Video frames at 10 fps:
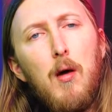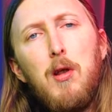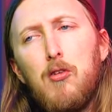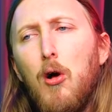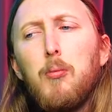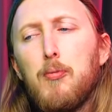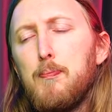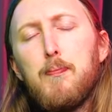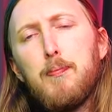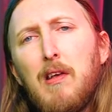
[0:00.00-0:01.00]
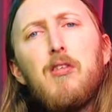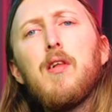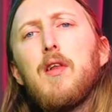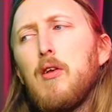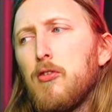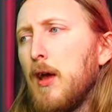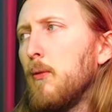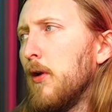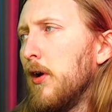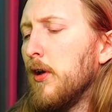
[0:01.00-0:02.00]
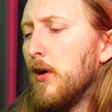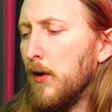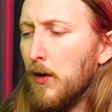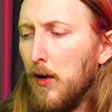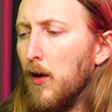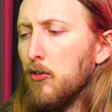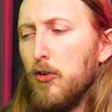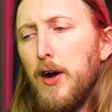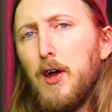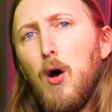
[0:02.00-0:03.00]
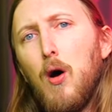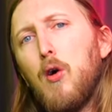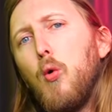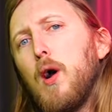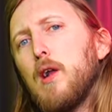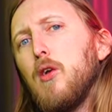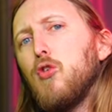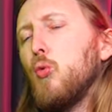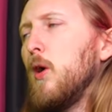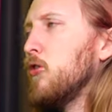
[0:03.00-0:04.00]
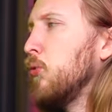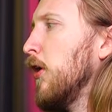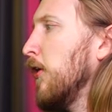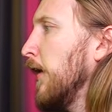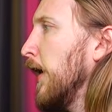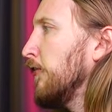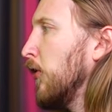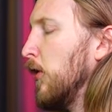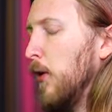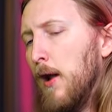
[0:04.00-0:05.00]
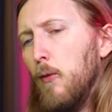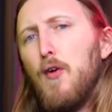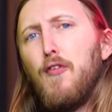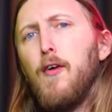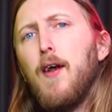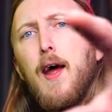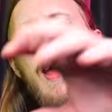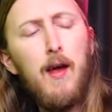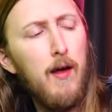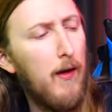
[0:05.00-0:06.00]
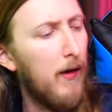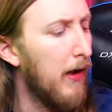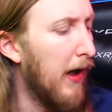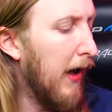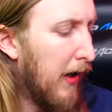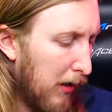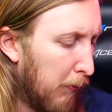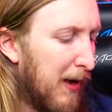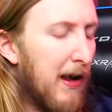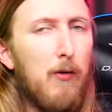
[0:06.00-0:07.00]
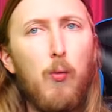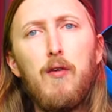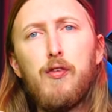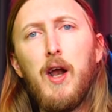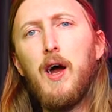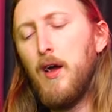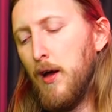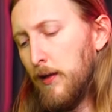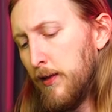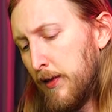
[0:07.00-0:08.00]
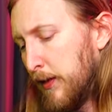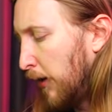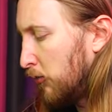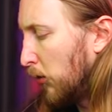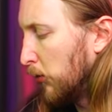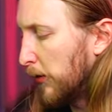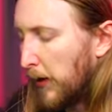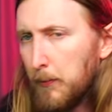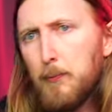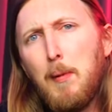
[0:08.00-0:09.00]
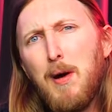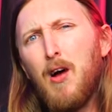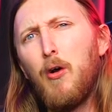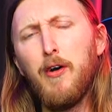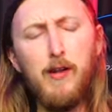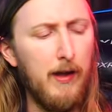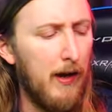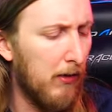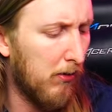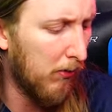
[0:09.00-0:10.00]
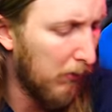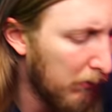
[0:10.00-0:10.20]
I mean, it's almost basically the same word. So there you go, a quick little Swedish word of the day for you. And riff of the day, uh, it'll be that riff that I, uh, that I showed you there. Maybe I already did it.